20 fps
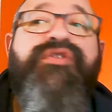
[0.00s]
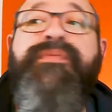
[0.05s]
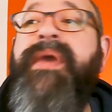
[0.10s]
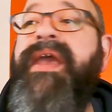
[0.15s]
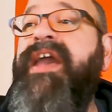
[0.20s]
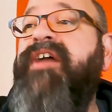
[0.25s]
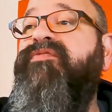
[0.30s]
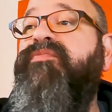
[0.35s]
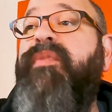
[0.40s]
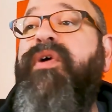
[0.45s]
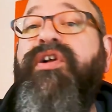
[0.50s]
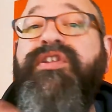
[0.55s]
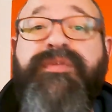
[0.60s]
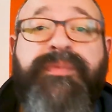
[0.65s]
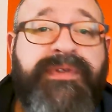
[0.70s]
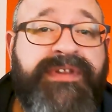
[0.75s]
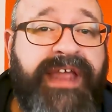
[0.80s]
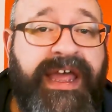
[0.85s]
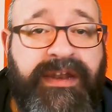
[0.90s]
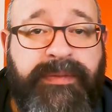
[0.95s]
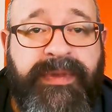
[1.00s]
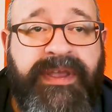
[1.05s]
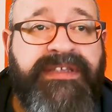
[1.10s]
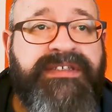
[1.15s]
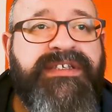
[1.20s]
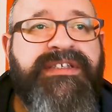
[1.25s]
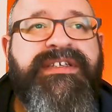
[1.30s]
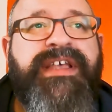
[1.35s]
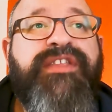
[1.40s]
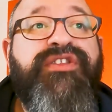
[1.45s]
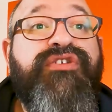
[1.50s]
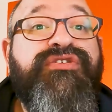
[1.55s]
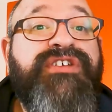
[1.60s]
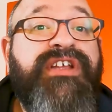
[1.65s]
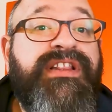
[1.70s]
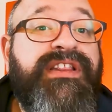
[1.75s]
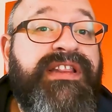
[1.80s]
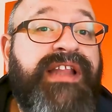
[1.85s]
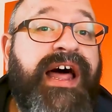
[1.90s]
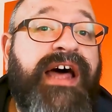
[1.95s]
And you may have multiple databases. And
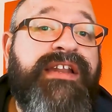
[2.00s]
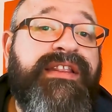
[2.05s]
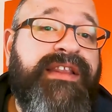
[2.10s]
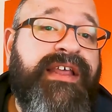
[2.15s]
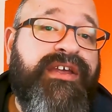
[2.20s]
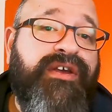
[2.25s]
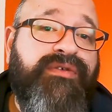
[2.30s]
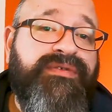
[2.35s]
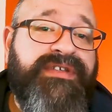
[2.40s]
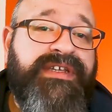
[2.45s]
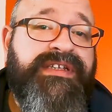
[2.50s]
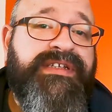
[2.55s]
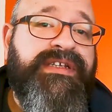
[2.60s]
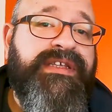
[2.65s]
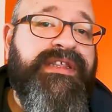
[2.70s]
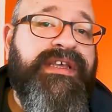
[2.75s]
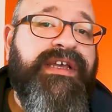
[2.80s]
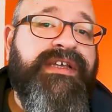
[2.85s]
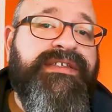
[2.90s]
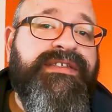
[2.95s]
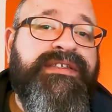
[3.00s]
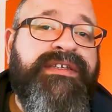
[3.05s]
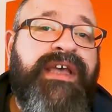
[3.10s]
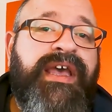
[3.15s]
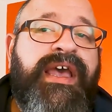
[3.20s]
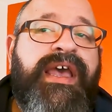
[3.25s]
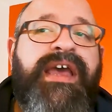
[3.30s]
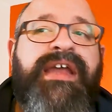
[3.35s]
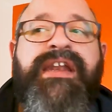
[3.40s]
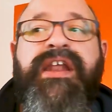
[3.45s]
there's a lot that goes into this.